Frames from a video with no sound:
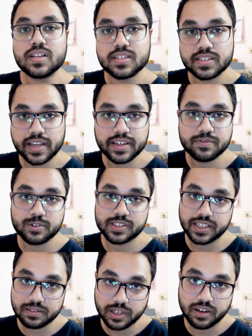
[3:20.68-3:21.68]
second was
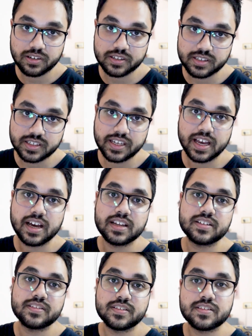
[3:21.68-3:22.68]
cell biology,
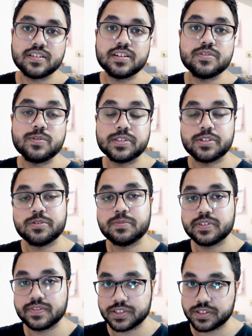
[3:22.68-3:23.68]
and the third was
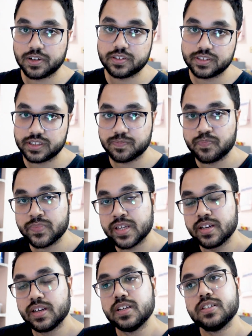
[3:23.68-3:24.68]
human physiology.
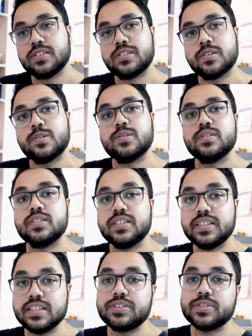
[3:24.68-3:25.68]
So
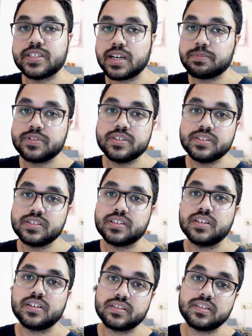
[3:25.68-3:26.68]
these three
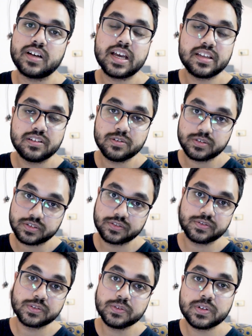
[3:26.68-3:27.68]
chapters uh, I looked
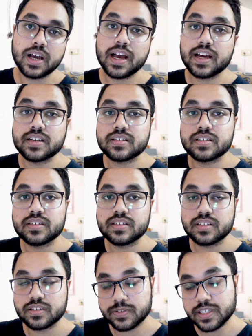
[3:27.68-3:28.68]
through, and
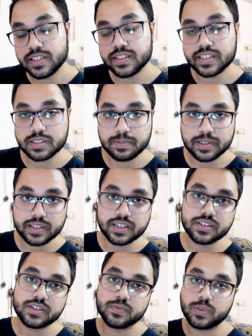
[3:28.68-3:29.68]
really the
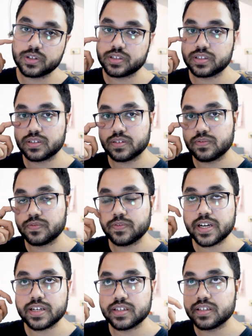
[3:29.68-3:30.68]
explanation was
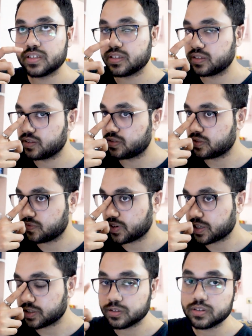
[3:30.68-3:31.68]
very you know
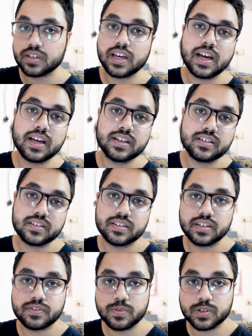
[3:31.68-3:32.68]
very good, and
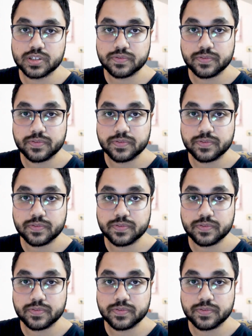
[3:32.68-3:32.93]
it was